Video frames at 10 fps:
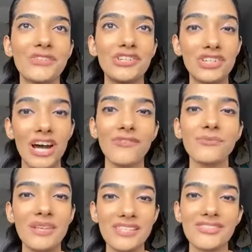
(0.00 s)
draft
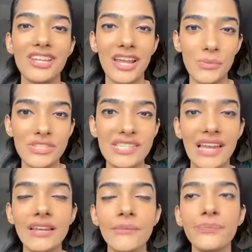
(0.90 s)
message that I would
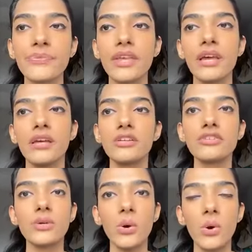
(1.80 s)
send.
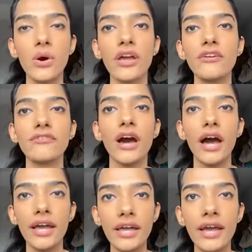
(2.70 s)
So if
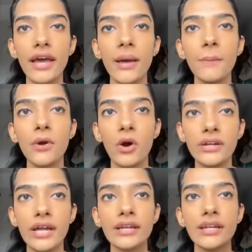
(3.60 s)
I am
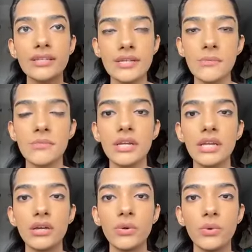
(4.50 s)
contacting
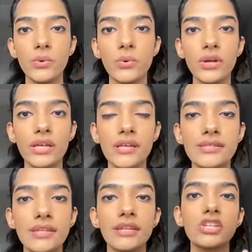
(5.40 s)
somebody who is
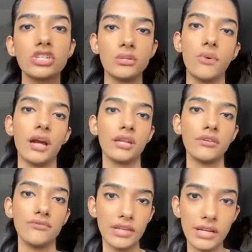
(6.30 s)
in the digital marketing
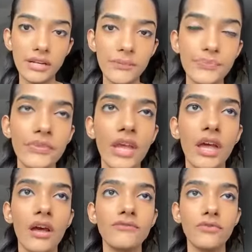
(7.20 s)
field
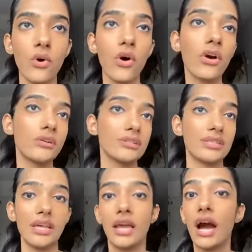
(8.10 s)
for,
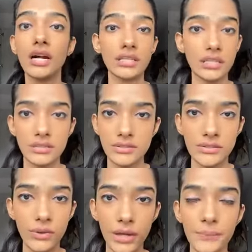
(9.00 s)
say, articles,
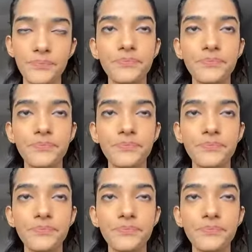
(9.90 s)
okay?